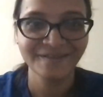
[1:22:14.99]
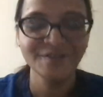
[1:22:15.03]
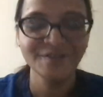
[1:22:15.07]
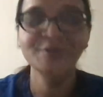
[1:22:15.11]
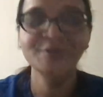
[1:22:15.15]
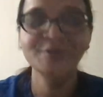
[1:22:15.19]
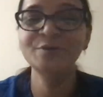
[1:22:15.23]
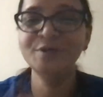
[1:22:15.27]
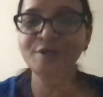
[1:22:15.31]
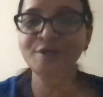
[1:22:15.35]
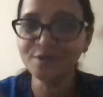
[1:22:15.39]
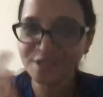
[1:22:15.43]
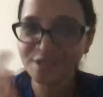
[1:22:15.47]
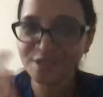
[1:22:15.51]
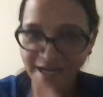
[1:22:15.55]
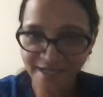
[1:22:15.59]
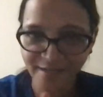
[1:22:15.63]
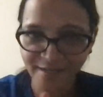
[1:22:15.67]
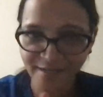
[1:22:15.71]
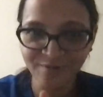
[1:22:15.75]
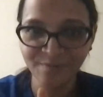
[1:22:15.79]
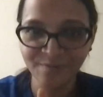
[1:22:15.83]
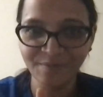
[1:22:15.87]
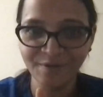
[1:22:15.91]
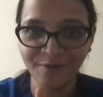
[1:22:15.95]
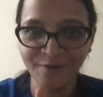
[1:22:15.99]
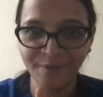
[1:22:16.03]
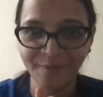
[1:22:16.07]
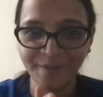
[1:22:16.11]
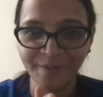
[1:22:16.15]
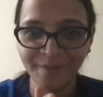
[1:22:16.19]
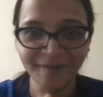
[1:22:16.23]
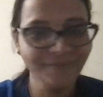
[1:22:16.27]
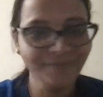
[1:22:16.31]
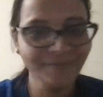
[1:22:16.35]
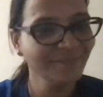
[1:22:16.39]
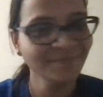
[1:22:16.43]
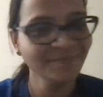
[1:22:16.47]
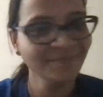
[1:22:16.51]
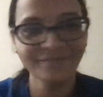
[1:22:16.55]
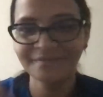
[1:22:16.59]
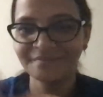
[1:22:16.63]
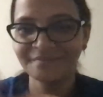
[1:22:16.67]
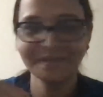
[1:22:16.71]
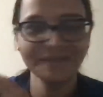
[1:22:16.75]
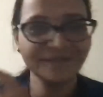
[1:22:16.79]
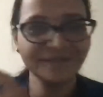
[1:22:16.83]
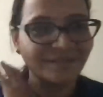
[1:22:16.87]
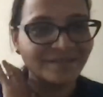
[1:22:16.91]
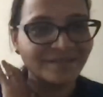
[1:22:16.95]
You start with POP,
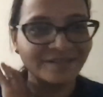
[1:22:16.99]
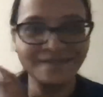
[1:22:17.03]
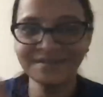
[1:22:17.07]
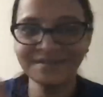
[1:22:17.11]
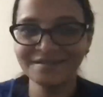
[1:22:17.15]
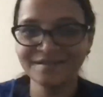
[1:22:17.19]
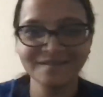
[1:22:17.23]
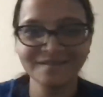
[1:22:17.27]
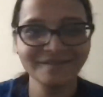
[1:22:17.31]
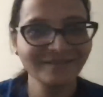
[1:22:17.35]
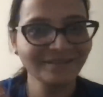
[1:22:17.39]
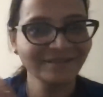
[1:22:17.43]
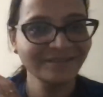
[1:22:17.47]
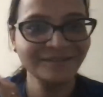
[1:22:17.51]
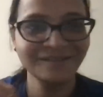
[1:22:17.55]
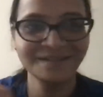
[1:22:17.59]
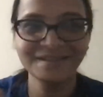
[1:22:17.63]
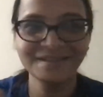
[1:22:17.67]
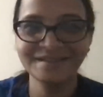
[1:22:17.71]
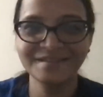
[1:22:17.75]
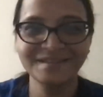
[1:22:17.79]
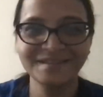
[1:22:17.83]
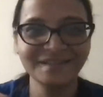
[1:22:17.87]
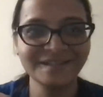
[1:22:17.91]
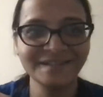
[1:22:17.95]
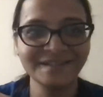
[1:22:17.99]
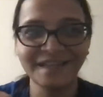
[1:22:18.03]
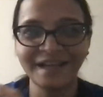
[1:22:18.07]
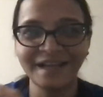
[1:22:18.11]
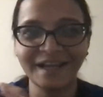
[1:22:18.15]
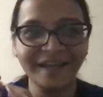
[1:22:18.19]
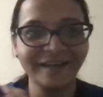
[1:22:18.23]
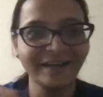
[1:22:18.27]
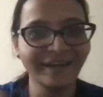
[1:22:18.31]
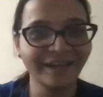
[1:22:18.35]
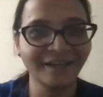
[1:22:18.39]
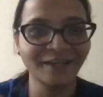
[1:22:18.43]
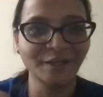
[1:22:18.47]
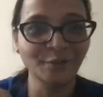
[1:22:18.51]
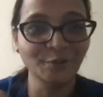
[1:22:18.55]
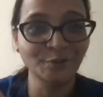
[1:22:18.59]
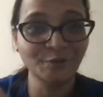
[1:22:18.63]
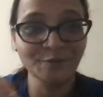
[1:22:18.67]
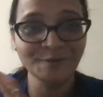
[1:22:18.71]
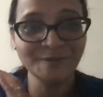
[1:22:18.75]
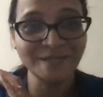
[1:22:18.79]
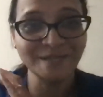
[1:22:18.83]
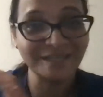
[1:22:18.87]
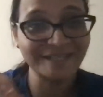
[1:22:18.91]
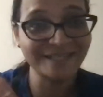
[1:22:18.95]
but this again, like, you know,
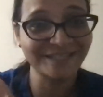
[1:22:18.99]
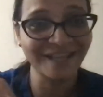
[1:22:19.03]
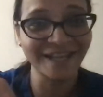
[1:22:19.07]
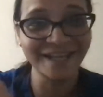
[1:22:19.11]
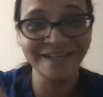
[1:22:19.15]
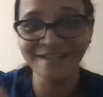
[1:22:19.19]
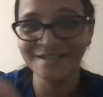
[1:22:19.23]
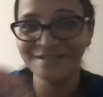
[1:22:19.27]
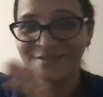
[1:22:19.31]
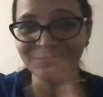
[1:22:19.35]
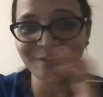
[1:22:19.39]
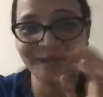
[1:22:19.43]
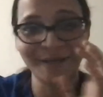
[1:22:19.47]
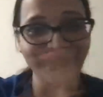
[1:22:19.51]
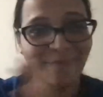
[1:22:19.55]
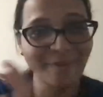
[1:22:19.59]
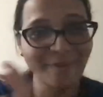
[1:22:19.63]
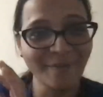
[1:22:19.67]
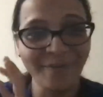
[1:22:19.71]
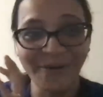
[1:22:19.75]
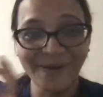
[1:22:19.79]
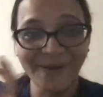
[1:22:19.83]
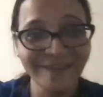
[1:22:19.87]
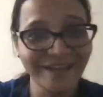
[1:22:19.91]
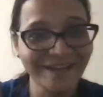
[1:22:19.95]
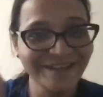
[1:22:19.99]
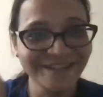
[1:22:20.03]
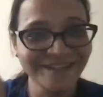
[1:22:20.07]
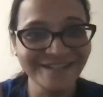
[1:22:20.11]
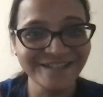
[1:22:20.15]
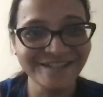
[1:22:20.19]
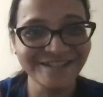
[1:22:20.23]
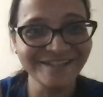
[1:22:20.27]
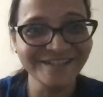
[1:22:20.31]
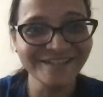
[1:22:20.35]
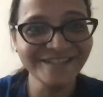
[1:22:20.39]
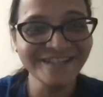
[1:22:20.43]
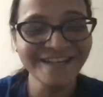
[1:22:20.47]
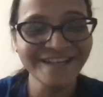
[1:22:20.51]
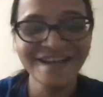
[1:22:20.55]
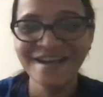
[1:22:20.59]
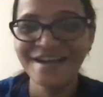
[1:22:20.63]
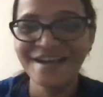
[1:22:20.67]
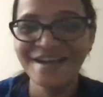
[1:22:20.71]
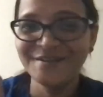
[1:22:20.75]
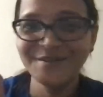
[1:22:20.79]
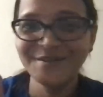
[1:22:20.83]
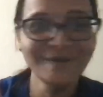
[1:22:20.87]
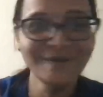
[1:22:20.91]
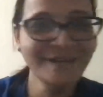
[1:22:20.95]
to sustain it, to keep up all that interest,
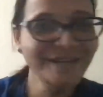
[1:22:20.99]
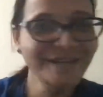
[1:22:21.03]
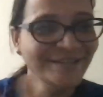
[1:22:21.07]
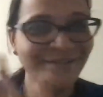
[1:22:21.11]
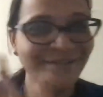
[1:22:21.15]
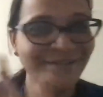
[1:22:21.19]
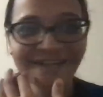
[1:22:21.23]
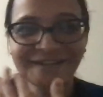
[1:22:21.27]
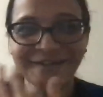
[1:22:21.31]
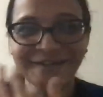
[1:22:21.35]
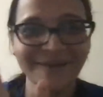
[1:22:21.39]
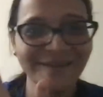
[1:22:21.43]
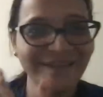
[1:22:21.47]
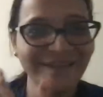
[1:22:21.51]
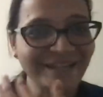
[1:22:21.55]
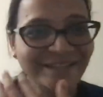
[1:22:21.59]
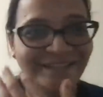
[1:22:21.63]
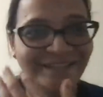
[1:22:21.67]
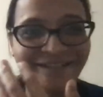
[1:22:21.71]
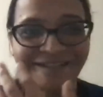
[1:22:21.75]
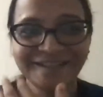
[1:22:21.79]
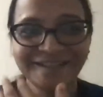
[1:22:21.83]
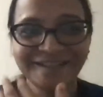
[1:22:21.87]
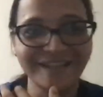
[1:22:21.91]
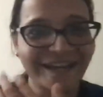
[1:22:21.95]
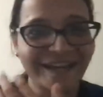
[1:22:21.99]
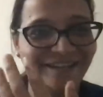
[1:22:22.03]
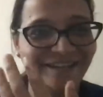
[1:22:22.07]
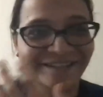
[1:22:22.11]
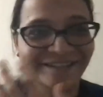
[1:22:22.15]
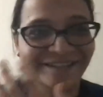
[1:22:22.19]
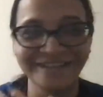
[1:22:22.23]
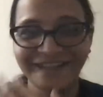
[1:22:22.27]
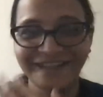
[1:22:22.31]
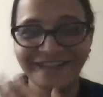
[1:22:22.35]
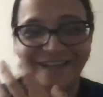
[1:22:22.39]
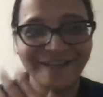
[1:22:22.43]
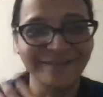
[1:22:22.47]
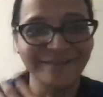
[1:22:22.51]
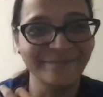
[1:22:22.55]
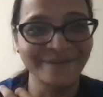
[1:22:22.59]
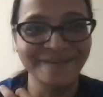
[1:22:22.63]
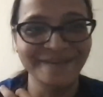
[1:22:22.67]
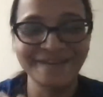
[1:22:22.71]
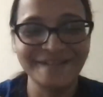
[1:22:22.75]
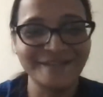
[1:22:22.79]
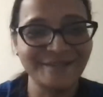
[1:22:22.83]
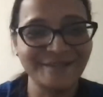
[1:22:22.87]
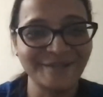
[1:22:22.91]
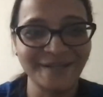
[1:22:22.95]
you need to get all the other
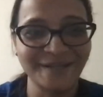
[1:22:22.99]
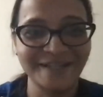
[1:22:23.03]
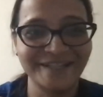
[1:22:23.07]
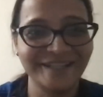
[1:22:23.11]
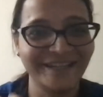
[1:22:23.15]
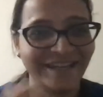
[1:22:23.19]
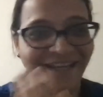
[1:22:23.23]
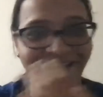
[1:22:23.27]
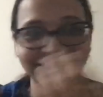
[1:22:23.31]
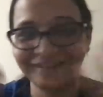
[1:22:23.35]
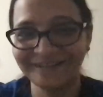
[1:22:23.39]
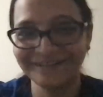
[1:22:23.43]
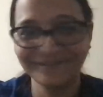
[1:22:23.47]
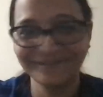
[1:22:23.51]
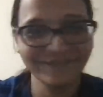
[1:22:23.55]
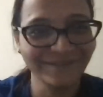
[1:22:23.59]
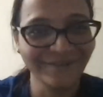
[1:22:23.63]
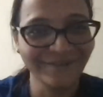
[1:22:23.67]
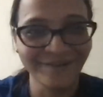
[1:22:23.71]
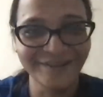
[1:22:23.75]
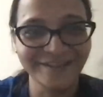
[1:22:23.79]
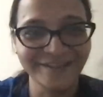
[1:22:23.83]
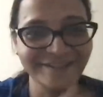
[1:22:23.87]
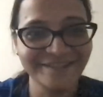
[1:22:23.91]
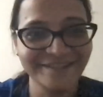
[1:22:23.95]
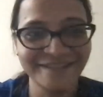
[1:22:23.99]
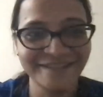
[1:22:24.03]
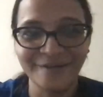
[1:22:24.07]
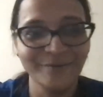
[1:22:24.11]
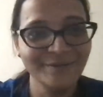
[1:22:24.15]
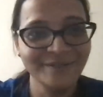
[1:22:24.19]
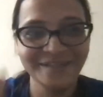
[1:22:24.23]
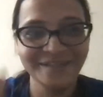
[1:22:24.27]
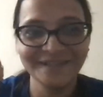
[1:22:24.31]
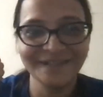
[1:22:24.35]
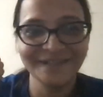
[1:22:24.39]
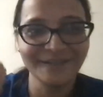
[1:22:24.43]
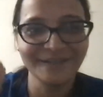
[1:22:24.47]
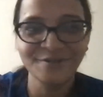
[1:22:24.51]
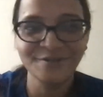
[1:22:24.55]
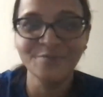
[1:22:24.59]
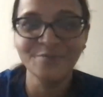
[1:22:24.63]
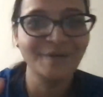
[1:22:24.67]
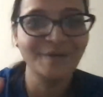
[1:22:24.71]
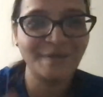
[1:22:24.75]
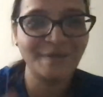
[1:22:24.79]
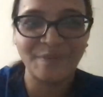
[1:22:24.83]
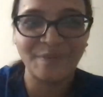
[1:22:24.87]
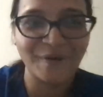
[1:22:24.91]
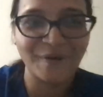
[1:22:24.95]
elements into it. Like all these services are
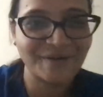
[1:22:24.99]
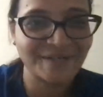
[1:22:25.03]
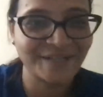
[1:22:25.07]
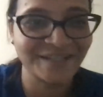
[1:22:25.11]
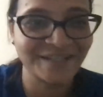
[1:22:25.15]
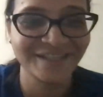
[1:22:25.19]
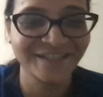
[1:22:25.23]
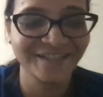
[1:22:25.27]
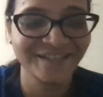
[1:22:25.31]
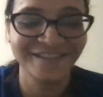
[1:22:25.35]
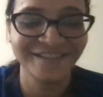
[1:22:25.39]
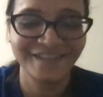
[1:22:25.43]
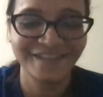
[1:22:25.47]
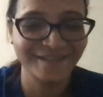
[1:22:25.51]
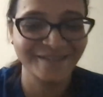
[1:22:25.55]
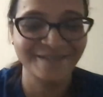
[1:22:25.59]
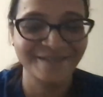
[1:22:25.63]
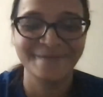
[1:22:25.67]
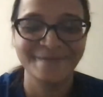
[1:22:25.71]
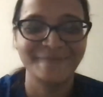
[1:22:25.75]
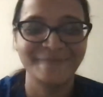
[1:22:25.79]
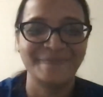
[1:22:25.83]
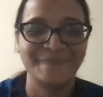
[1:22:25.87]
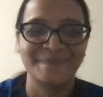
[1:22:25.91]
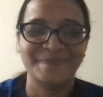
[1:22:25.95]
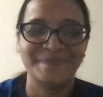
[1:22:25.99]
super important. Yes.